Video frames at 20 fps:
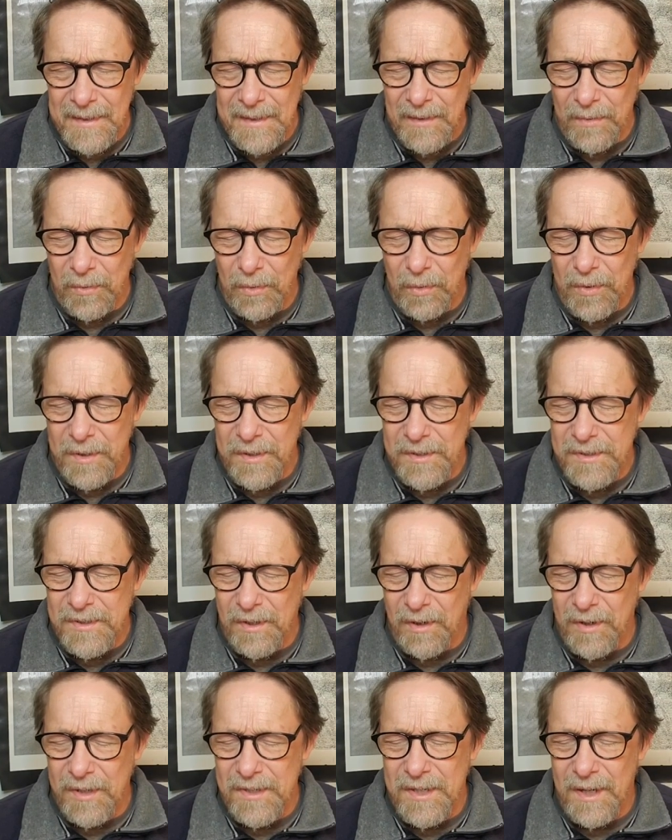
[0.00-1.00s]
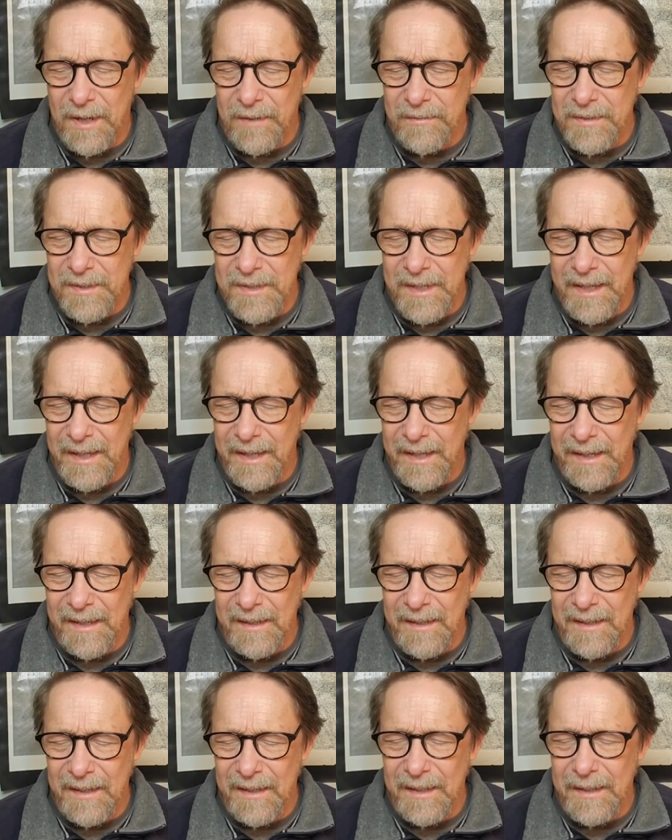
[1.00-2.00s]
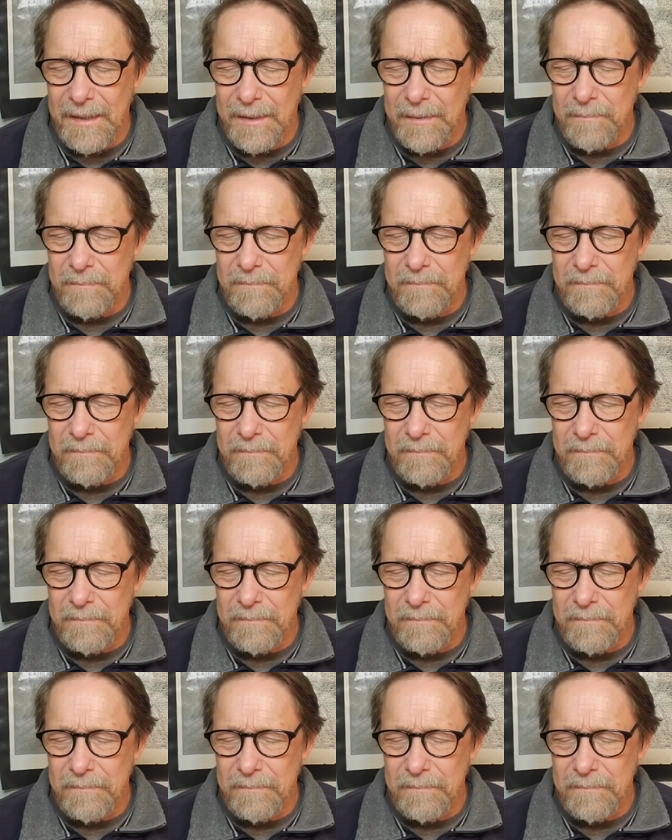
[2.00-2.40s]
Oh, Lord, start us off today uh,